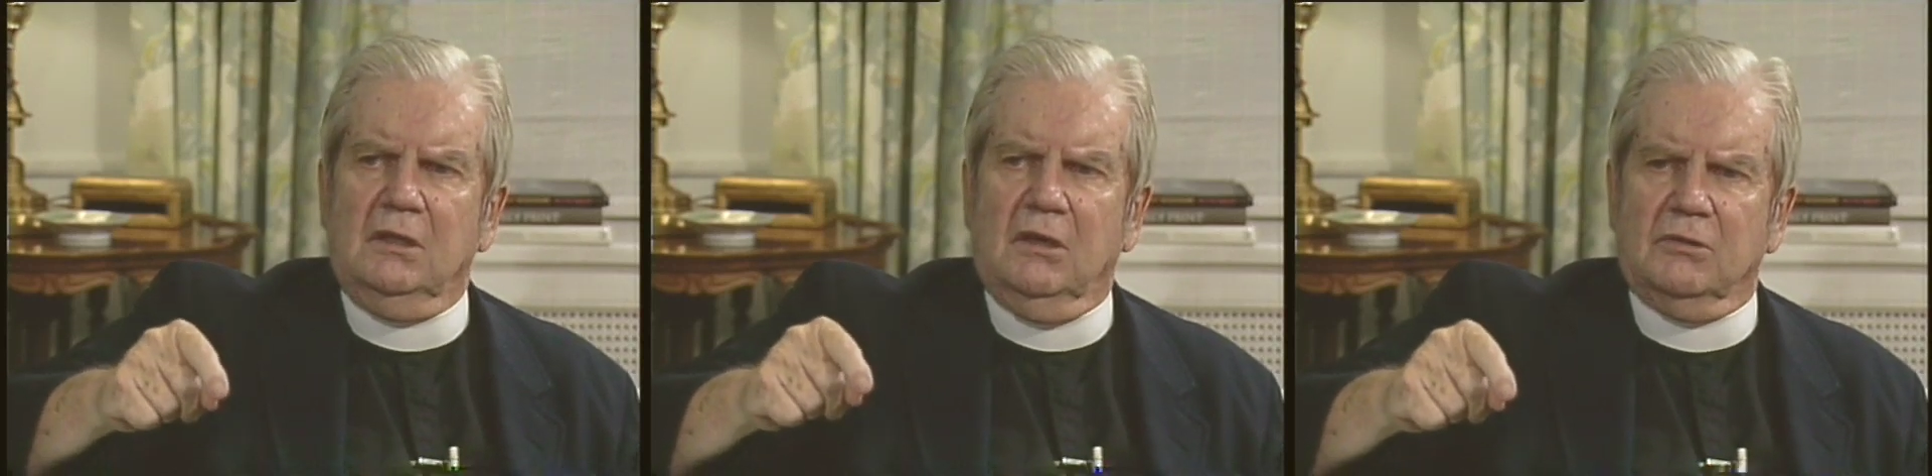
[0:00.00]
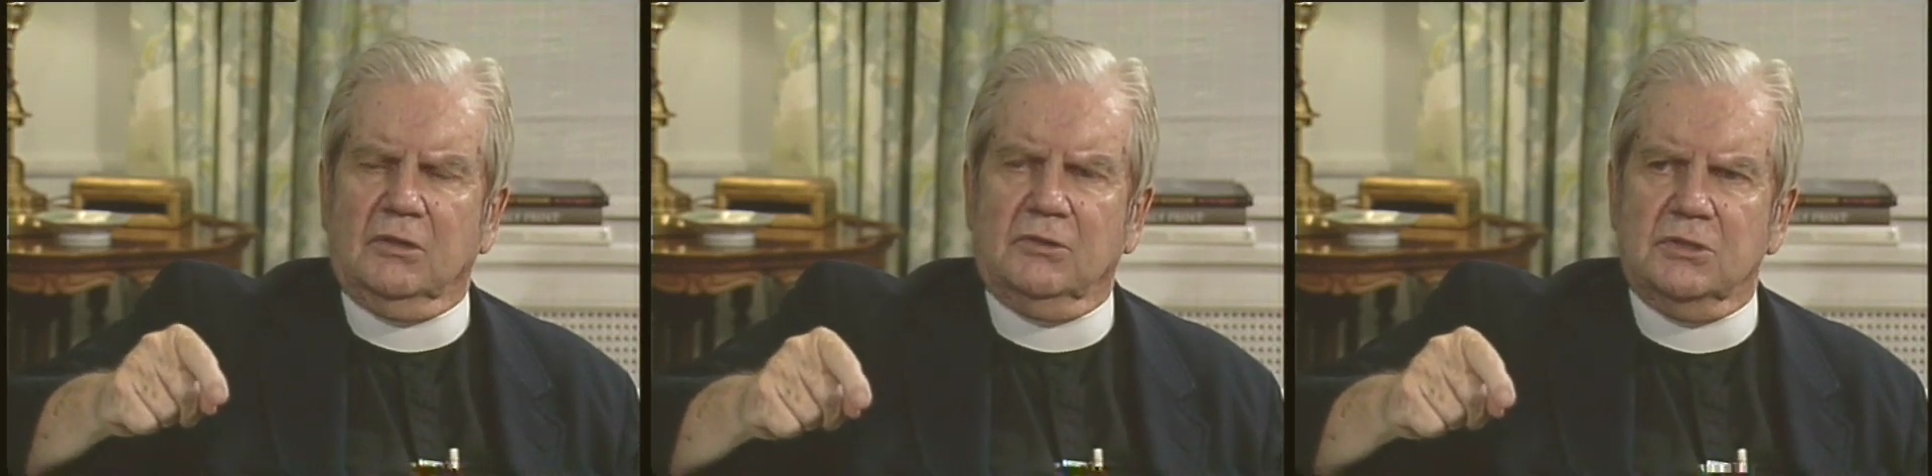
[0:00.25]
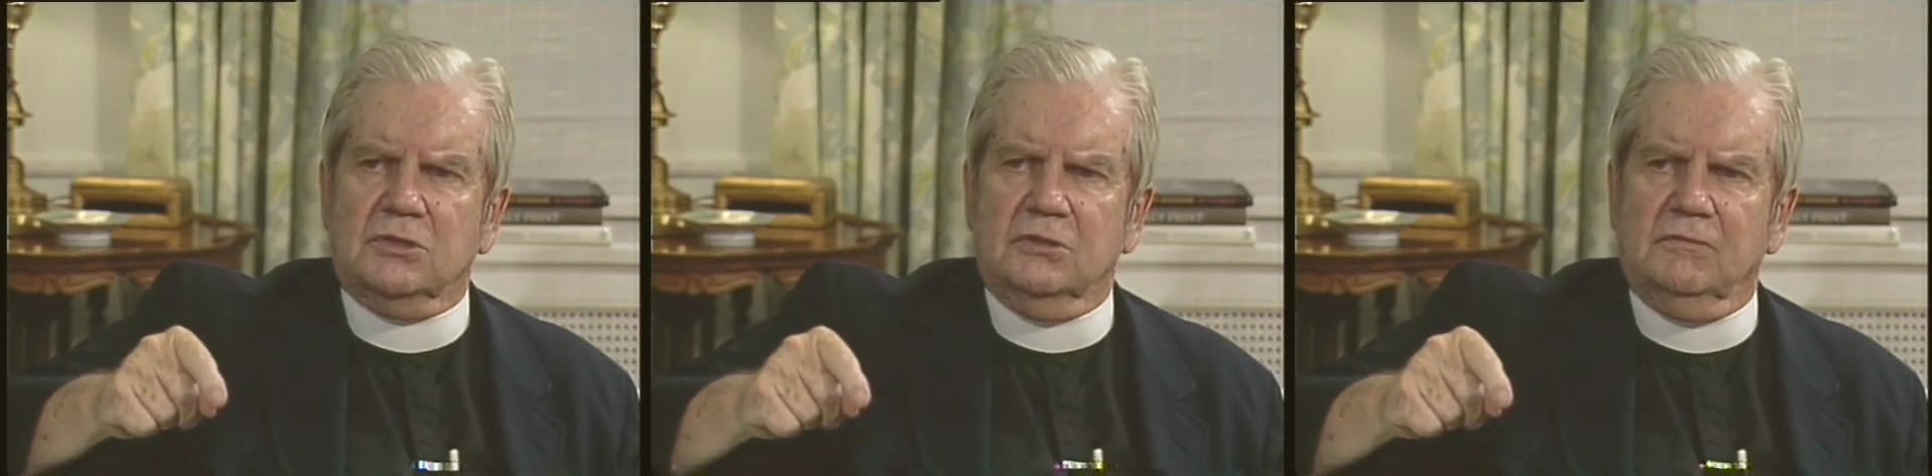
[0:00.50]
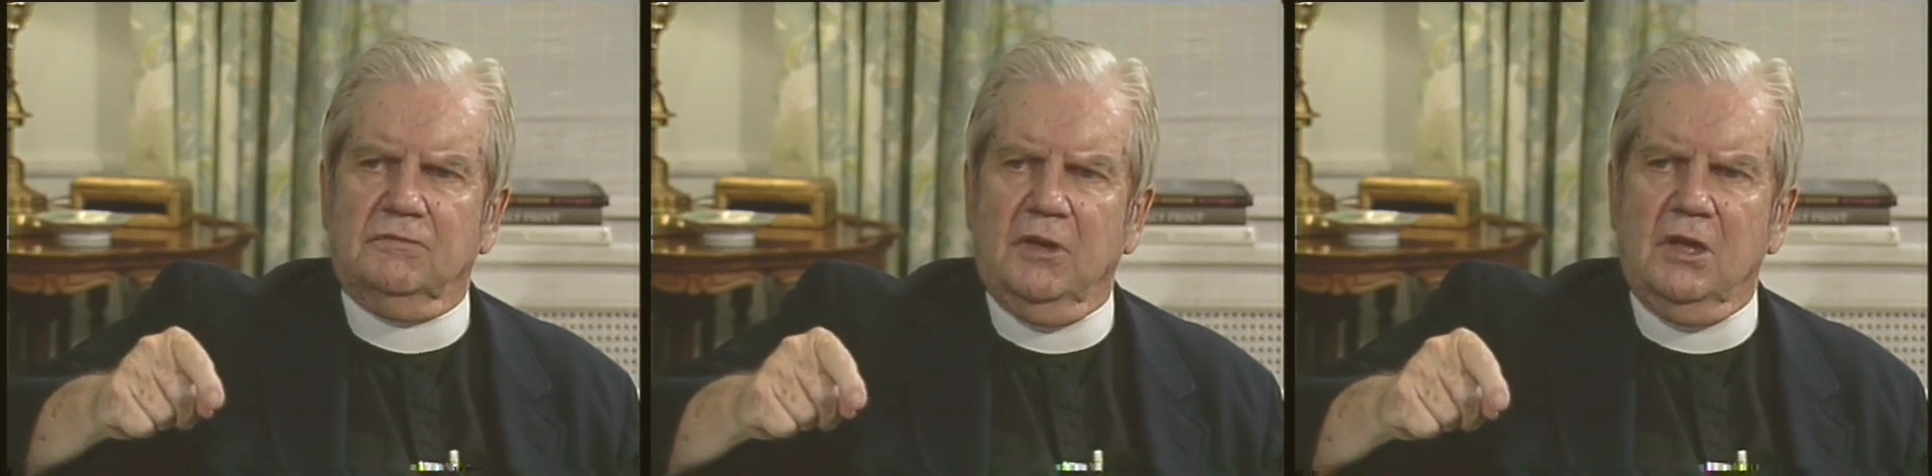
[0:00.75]
of the
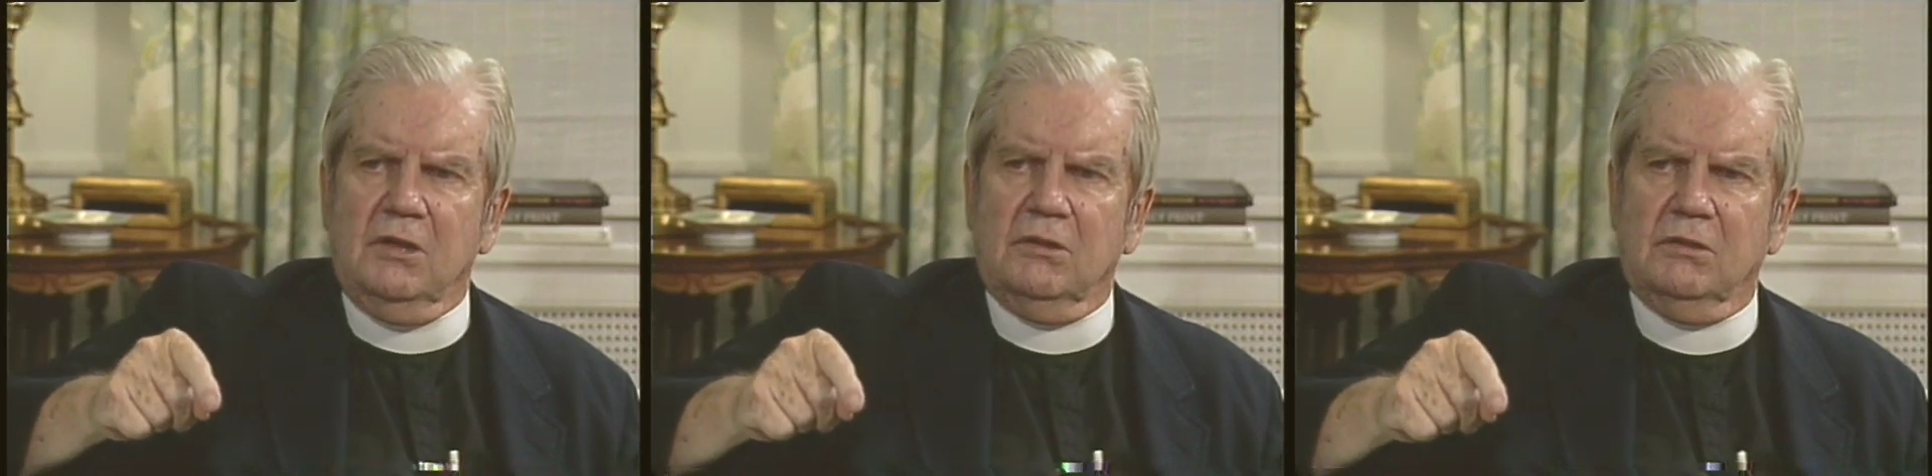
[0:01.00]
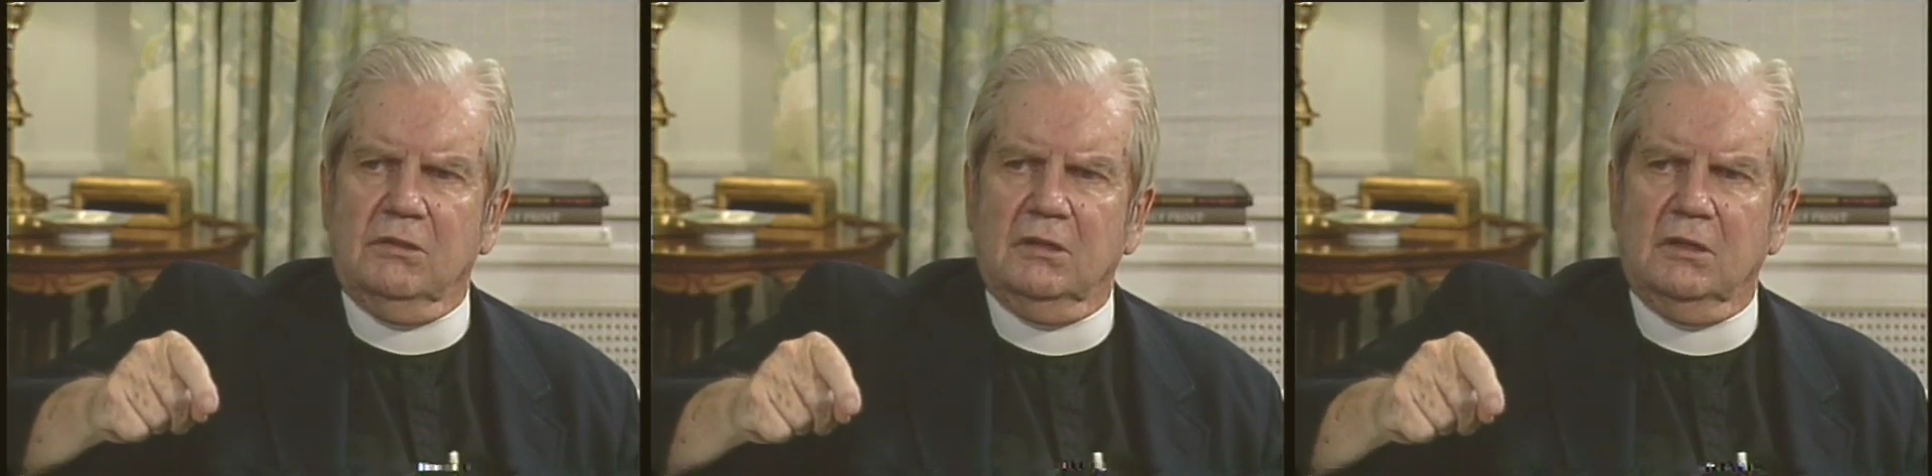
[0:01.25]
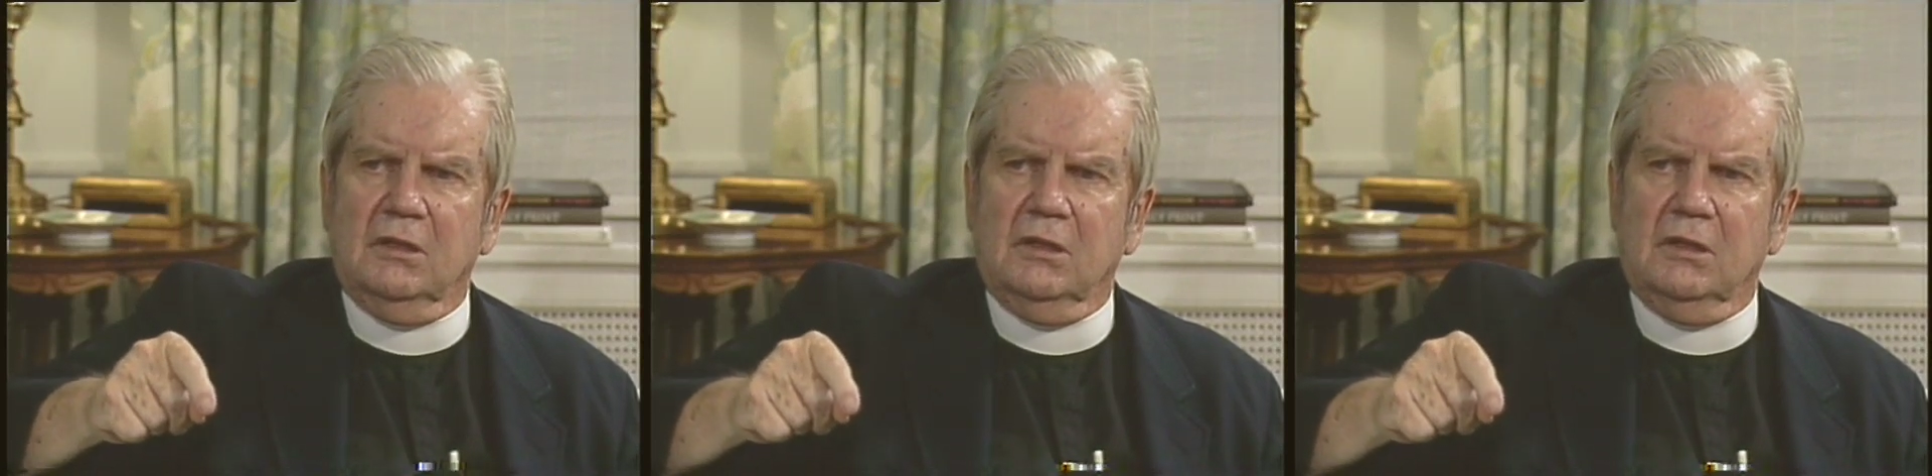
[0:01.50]
Christian faith